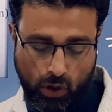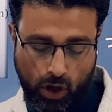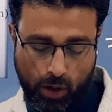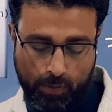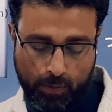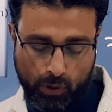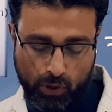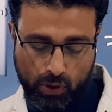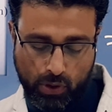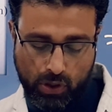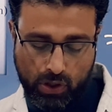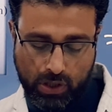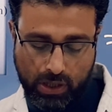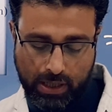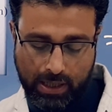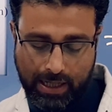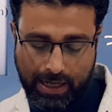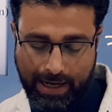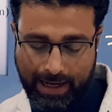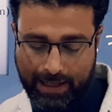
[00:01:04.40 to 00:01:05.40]
of
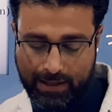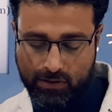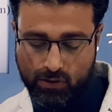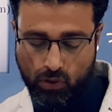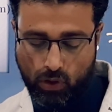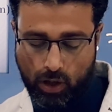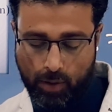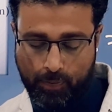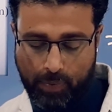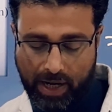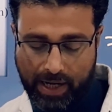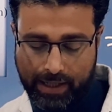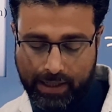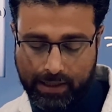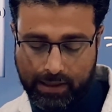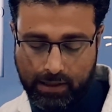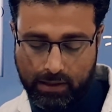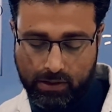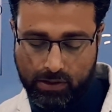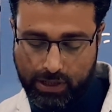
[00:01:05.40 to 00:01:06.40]
position x of
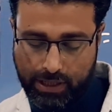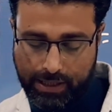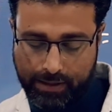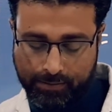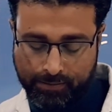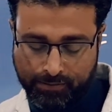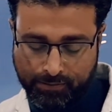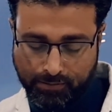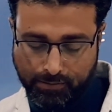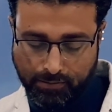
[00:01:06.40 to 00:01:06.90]
particle 3.